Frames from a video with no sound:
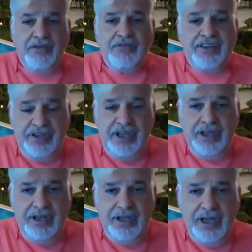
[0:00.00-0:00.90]

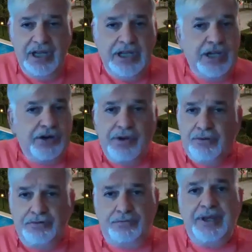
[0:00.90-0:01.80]
vaccine in a record